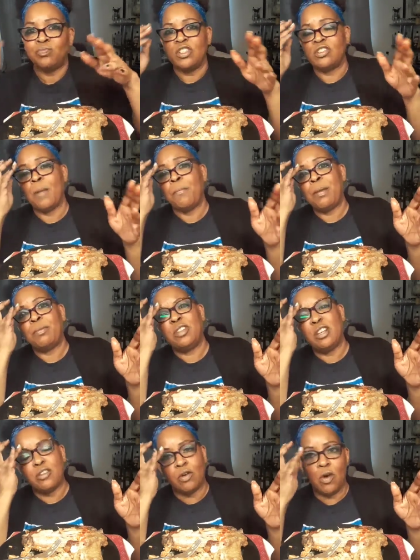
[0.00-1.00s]
Some people
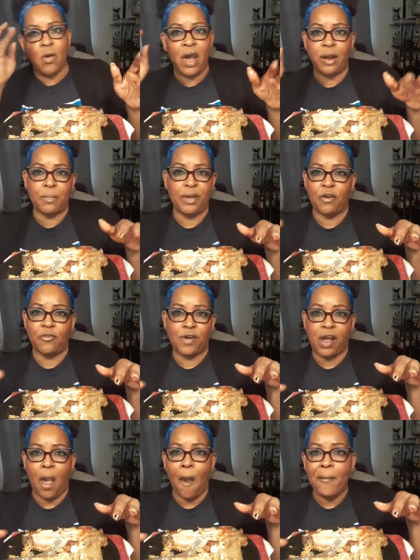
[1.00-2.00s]
just don't know how to be a
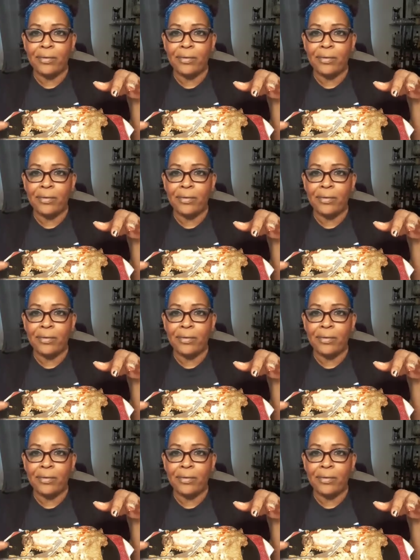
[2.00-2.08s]
friend.